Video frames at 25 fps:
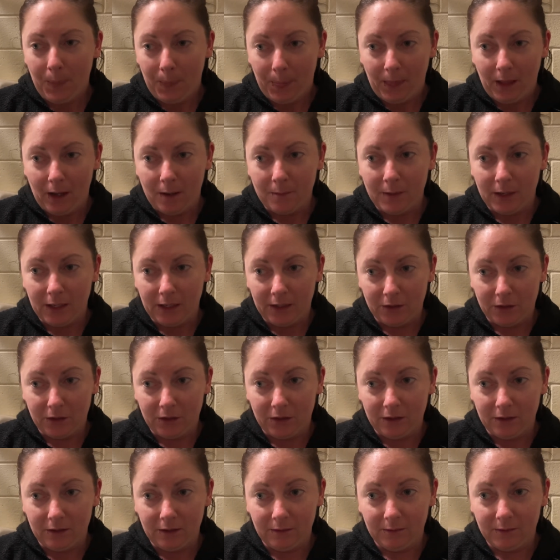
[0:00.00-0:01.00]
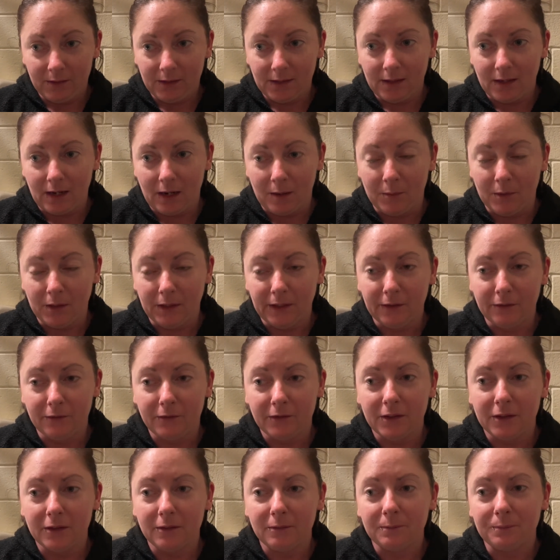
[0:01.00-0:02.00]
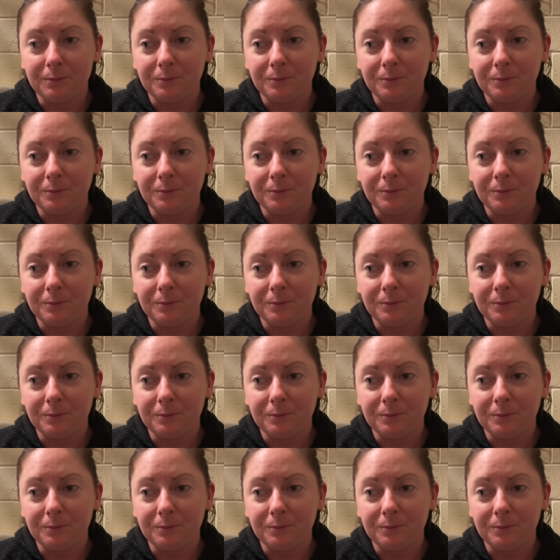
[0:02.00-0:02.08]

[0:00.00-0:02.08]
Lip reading: I managed to scab a lift